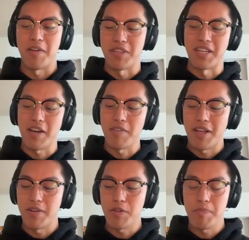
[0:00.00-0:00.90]
don't think I'd
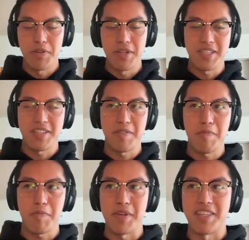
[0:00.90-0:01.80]
rather do computing
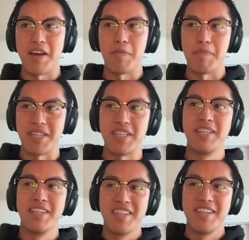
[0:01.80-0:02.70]
systems, but that would be
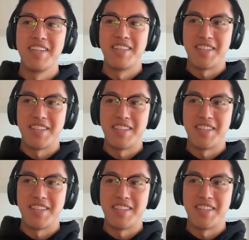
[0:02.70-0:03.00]
mm,